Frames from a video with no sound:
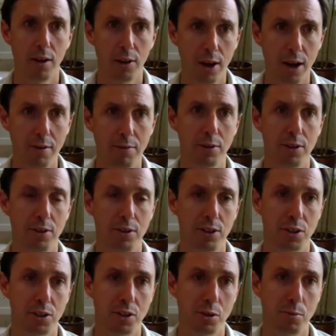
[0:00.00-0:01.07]
thoughtful
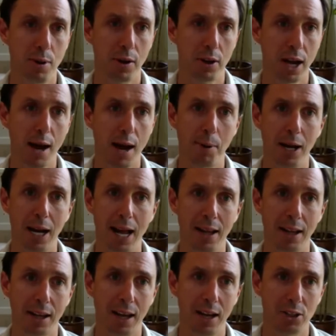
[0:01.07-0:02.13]
decisions about capital
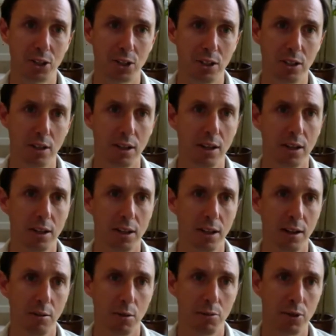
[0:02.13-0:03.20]
allocation
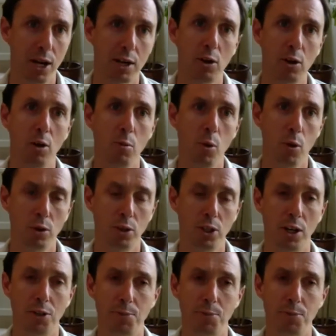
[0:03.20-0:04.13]
that reflect our moral judgment.